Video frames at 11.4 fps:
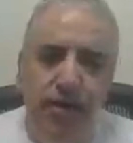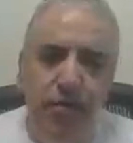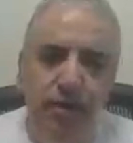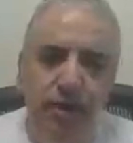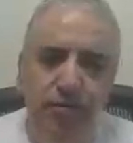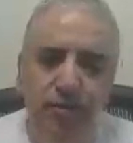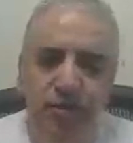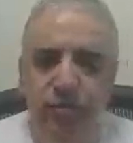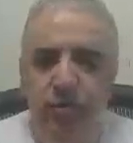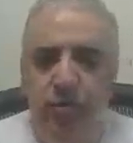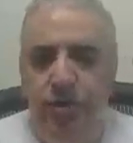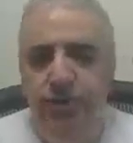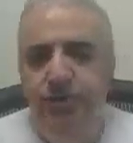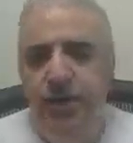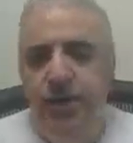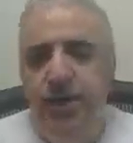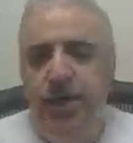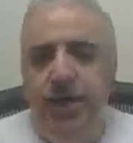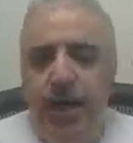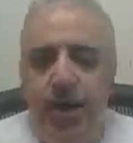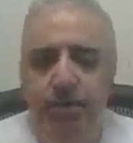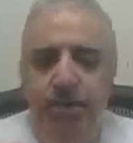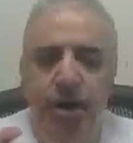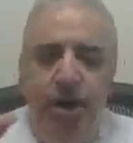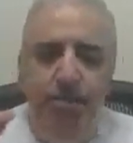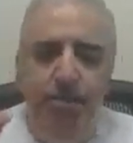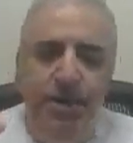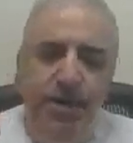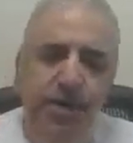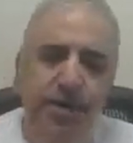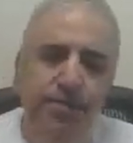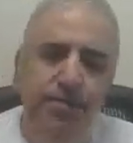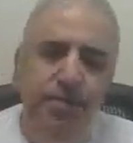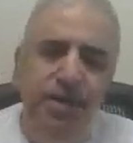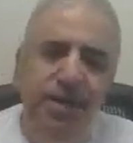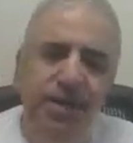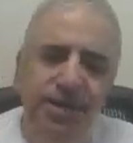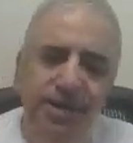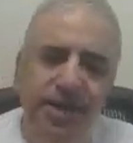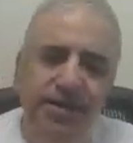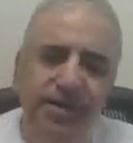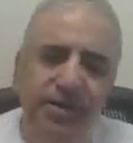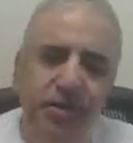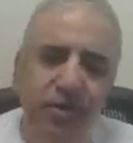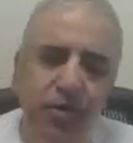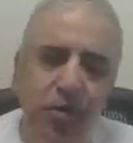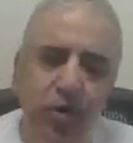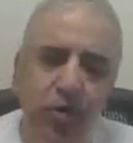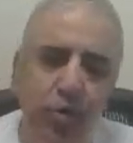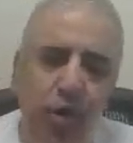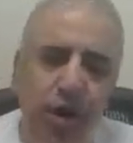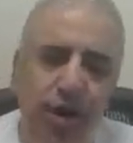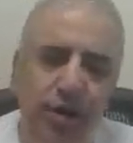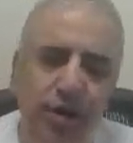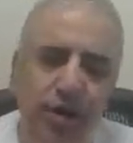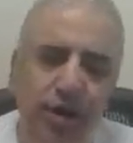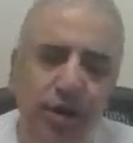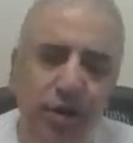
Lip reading: did before. I'm copying test dir1